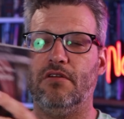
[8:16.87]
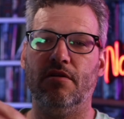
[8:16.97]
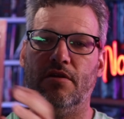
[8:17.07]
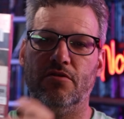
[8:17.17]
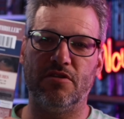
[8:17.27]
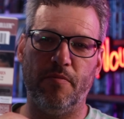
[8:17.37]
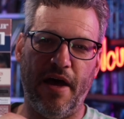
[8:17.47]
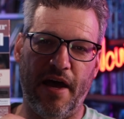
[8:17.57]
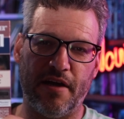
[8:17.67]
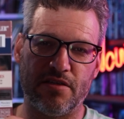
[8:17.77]
and here's the
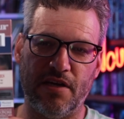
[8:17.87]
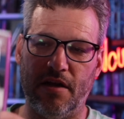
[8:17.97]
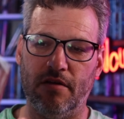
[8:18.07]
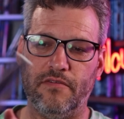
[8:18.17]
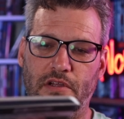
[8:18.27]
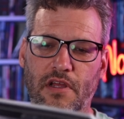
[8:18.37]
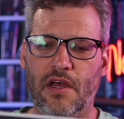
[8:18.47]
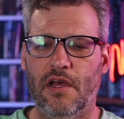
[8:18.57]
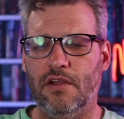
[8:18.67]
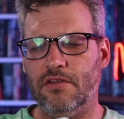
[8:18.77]
back side of it.
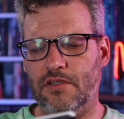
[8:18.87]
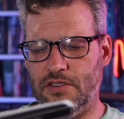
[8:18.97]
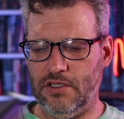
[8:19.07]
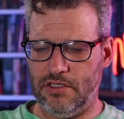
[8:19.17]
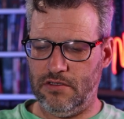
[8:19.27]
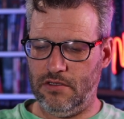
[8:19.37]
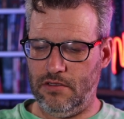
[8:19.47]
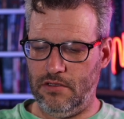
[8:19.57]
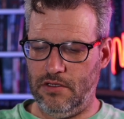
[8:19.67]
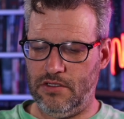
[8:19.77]
This is
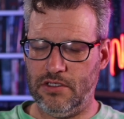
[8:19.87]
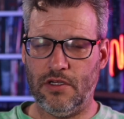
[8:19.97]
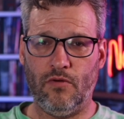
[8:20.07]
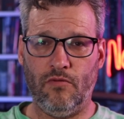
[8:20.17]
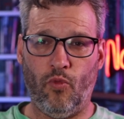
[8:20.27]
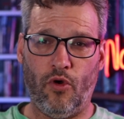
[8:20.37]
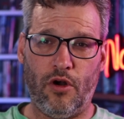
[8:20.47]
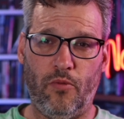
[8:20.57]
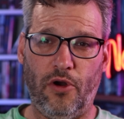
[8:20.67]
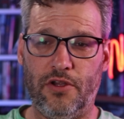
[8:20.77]
a
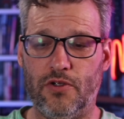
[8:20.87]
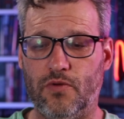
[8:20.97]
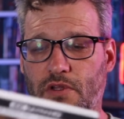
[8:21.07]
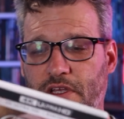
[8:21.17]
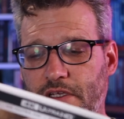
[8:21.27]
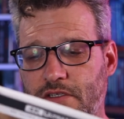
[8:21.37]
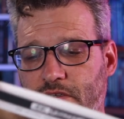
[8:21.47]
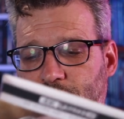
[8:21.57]
Warner Brothers release,